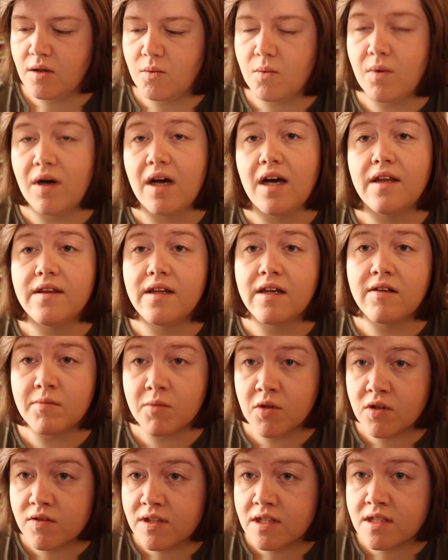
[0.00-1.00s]
where they've
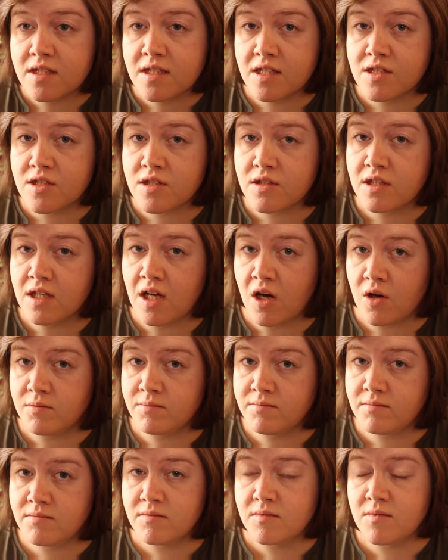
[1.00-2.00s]
moved into their student
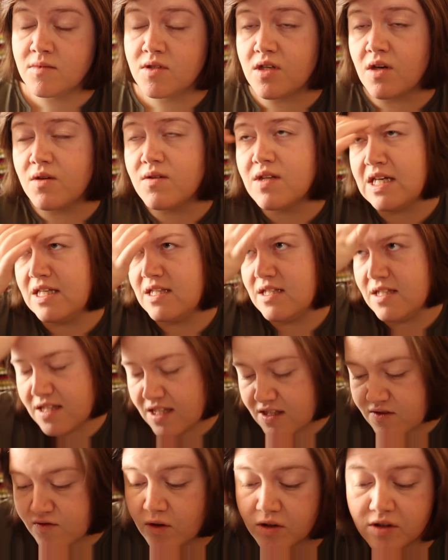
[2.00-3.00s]
home. So in
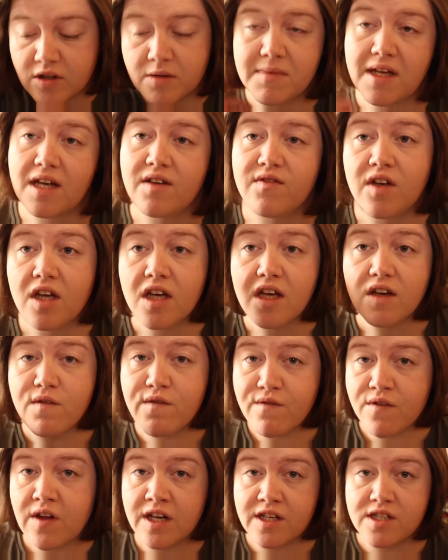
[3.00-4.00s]
this volume, they've
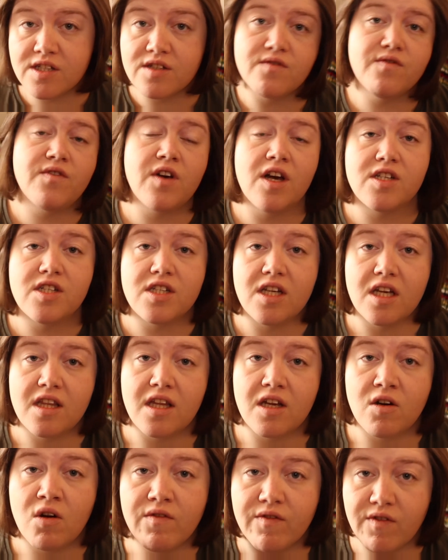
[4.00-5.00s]
finished first year,
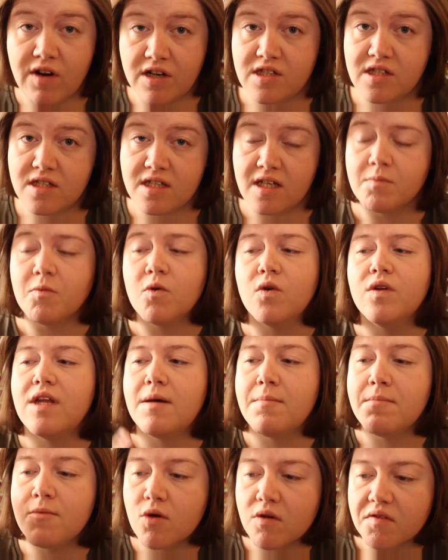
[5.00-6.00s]
they're not freshers anymore, and
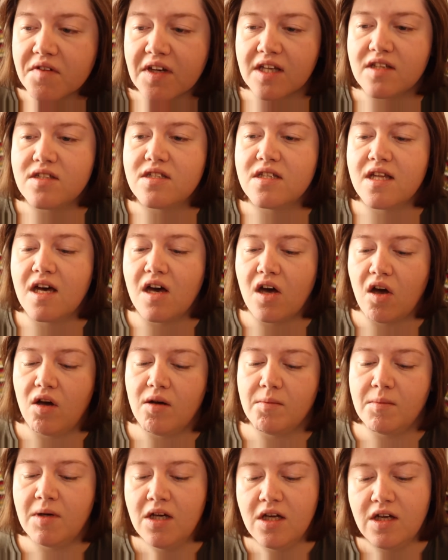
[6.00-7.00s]
they're moving into their
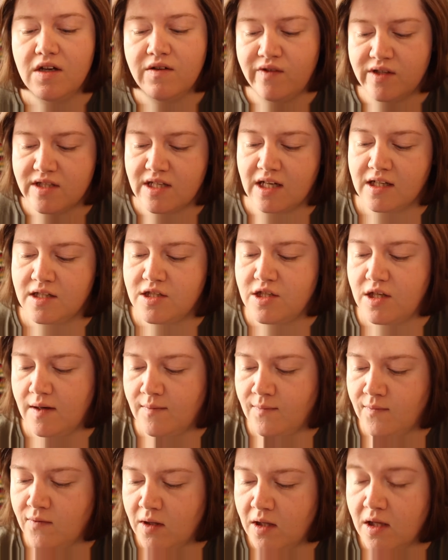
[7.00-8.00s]
home for second year.
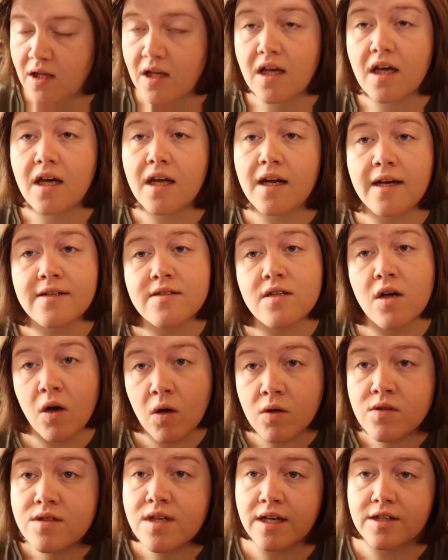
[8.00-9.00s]
And it has a
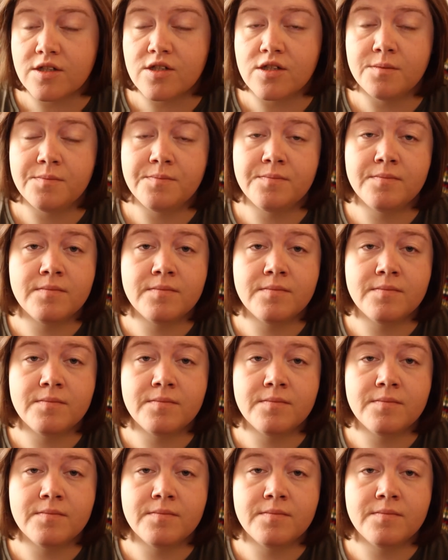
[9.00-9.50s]
whole section